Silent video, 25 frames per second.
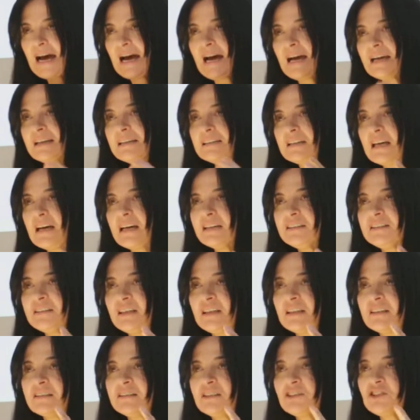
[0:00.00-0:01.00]

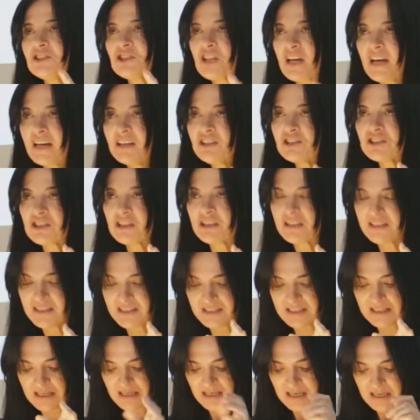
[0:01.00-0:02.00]
highlighting the
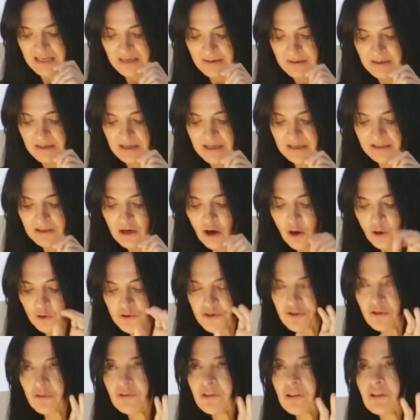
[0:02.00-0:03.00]
changes and
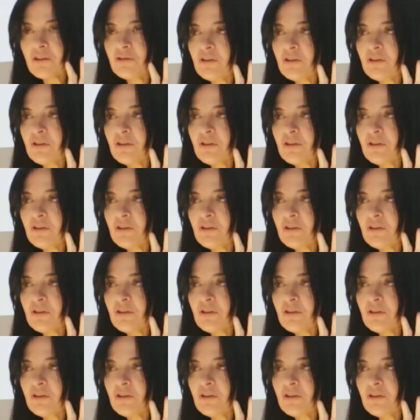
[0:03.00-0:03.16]
also the